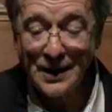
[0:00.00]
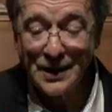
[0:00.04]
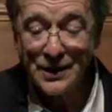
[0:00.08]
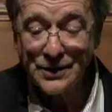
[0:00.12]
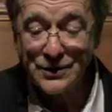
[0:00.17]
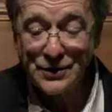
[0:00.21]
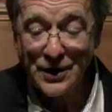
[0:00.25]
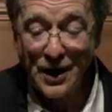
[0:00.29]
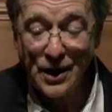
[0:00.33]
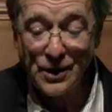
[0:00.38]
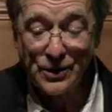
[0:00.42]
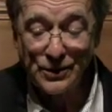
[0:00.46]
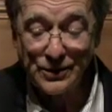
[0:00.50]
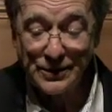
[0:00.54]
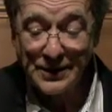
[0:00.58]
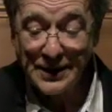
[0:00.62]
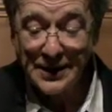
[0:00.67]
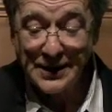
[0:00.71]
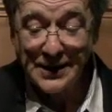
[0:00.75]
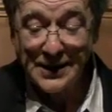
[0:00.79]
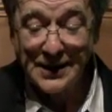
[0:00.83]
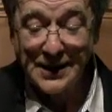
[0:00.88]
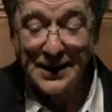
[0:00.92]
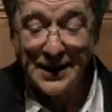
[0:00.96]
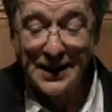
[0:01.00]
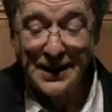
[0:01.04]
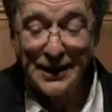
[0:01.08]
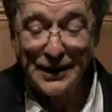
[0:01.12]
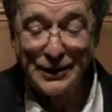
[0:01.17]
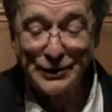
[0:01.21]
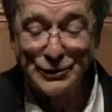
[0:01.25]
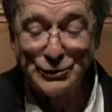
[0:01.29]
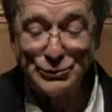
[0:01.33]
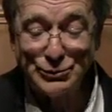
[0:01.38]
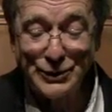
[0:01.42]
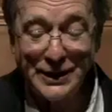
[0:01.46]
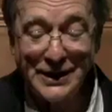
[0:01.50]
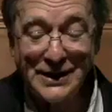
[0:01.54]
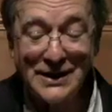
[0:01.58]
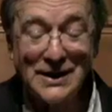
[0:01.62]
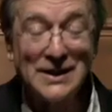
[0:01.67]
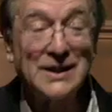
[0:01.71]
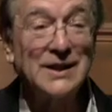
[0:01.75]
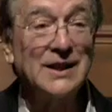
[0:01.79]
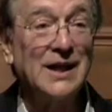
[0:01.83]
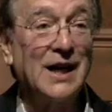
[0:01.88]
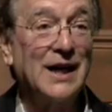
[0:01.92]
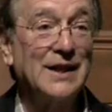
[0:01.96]
So
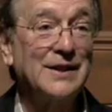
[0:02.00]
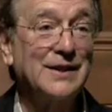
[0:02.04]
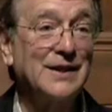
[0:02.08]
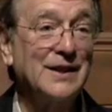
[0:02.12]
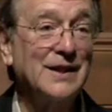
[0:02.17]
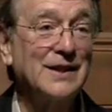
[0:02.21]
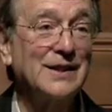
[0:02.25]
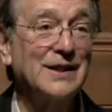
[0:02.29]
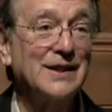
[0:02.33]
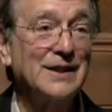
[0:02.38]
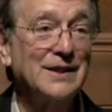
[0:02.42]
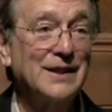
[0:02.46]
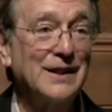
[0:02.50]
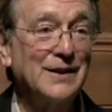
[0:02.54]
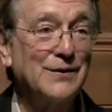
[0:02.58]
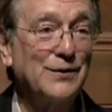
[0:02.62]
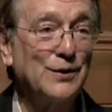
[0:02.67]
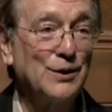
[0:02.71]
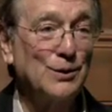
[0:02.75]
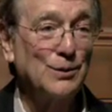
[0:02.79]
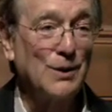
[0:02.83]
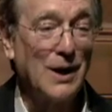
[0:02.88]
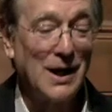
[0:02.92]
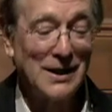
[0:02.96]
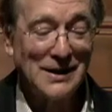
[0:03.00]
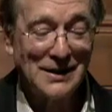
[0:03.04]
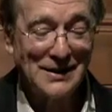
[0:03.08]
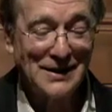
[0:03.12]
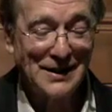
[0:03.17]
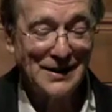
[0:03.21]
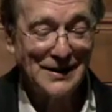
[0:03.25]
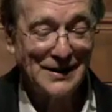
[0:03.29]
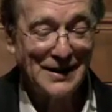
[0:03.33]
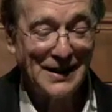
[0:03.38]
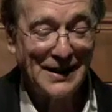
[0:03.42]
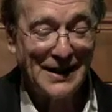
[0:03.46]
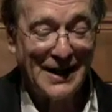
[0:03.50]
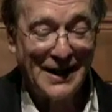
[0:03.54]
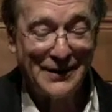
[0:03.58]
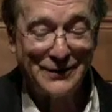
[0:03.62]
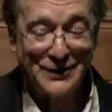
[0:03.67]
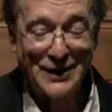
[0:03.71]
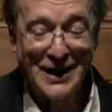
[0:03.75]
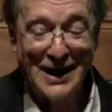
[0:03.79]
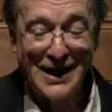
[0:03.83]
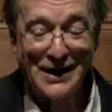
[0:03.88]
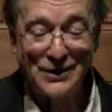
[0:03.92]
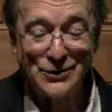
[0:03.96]
really, I think if Herodotus had
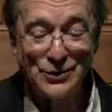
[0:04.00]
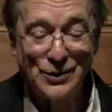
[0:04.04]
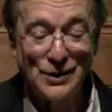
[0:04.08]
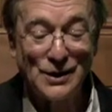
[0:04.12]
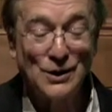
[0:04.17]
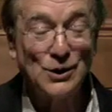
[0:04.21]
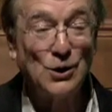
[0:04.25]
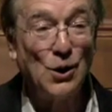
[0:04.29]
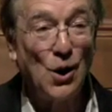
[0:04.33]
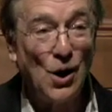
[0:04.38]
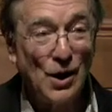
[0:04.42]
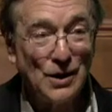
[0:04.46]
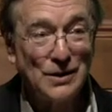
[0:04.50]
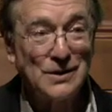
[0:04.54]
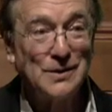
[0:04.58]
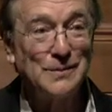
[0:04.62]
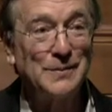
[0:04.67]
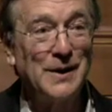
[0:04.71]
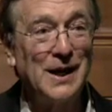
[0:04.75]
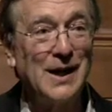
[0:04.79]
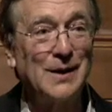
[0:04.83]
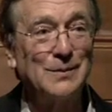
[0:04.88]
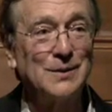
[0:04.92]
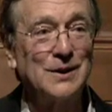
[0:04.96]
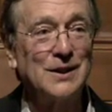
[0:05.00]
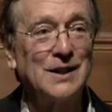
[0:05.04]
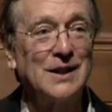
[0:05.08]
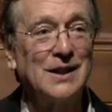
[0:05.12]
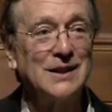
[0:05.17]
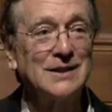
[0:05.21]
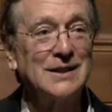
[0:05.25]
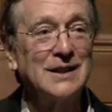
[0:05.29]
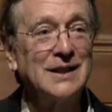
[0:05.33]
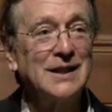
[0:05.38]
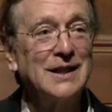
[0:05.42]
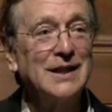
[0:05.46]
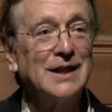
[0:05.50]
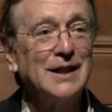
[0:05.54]
ever actually gone to Babylon,